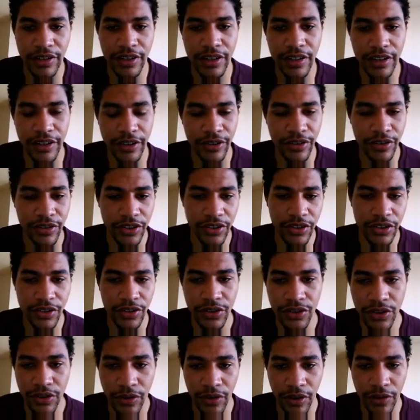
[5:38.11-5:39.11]
here just to
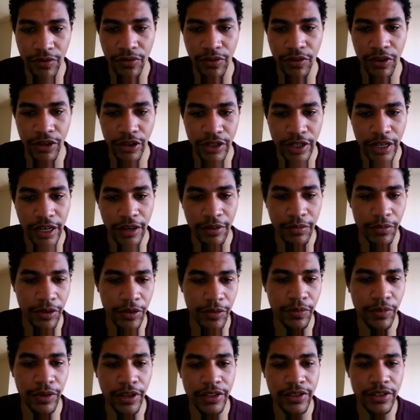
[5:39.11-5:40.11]
show off what can be
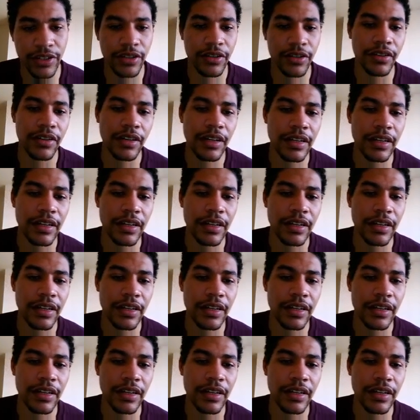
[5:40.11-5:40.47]
placed here.